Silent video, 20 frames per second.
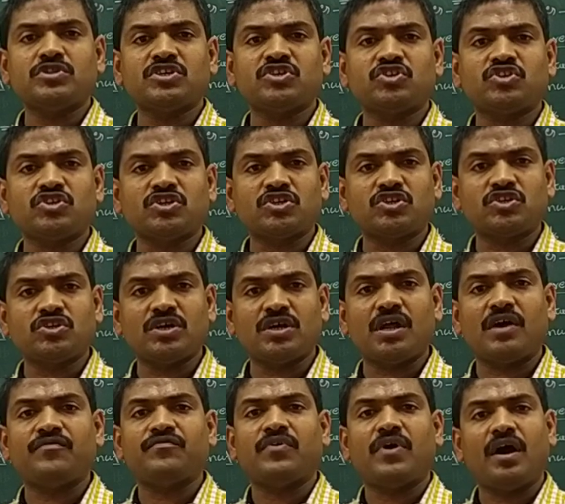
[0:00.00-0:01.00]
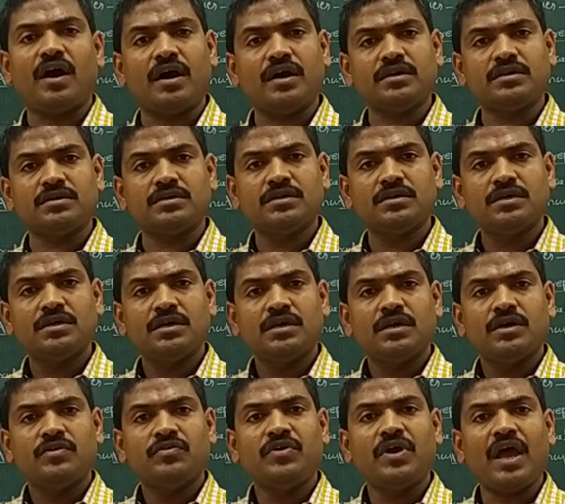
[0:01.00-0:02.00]
the structure of
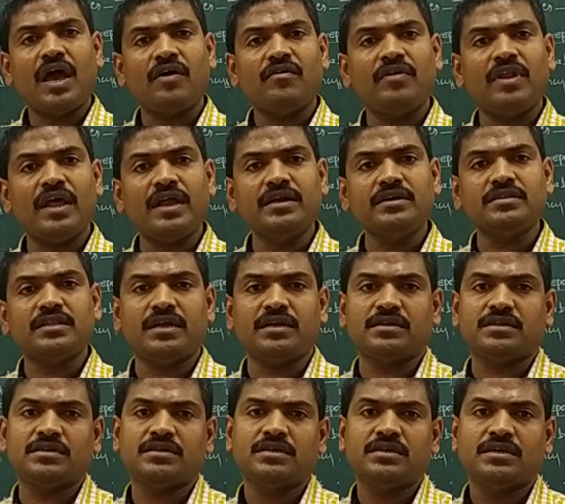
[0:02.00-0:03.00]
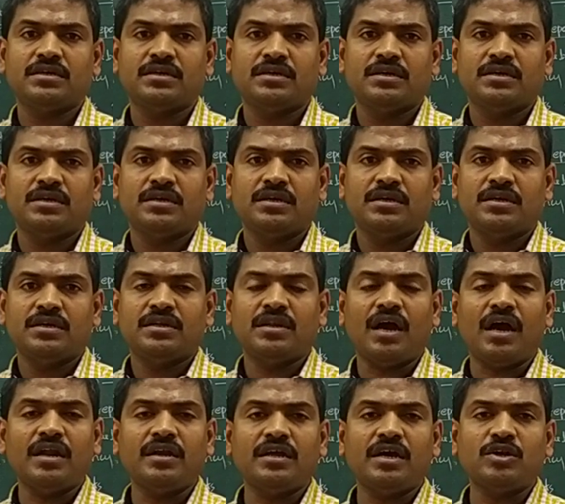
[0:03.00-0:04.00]
heart, we have learned that in
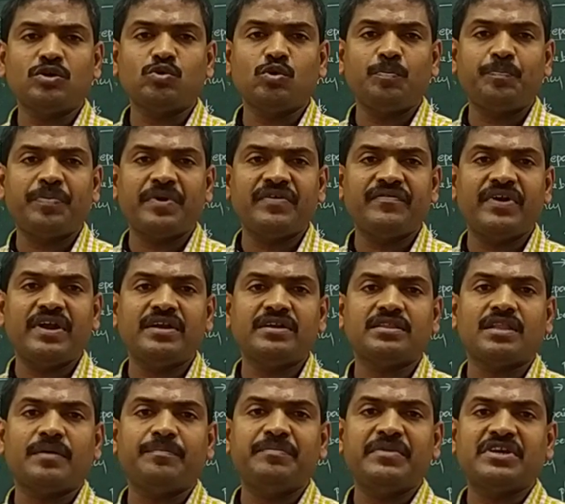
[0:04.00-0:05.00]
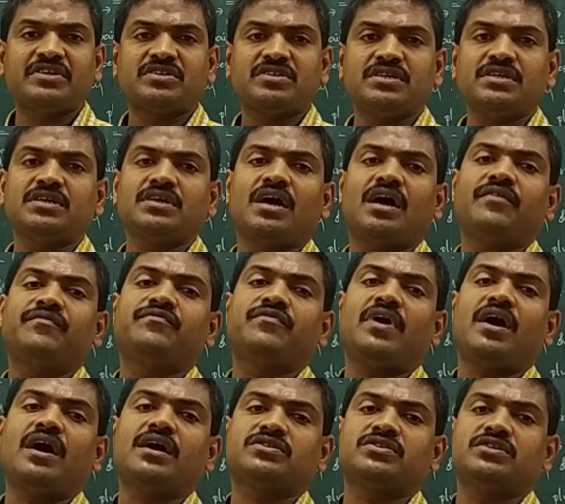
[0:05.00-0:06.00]
order to prevent the mixing of
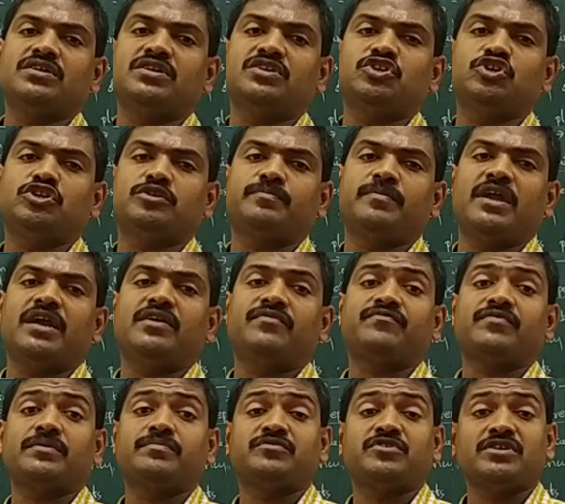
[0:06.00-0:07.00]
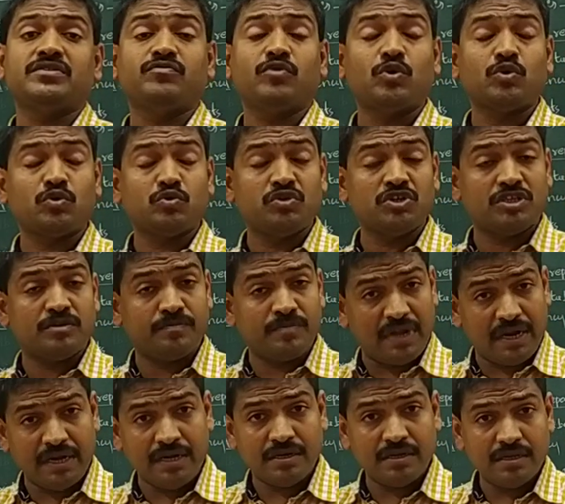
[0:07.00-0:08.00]
oxygen rich blood from CO2 rich
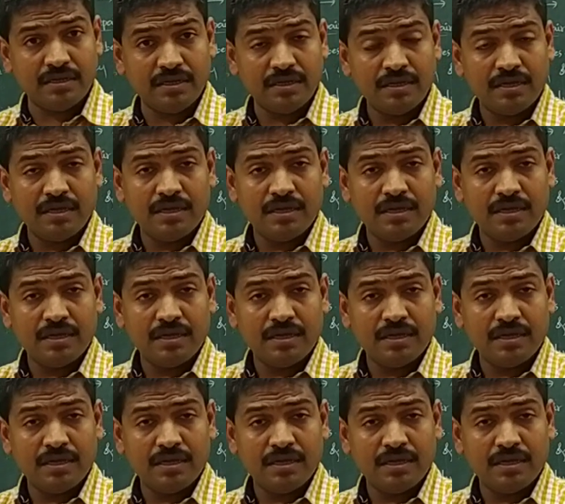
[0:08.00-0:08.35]
blood,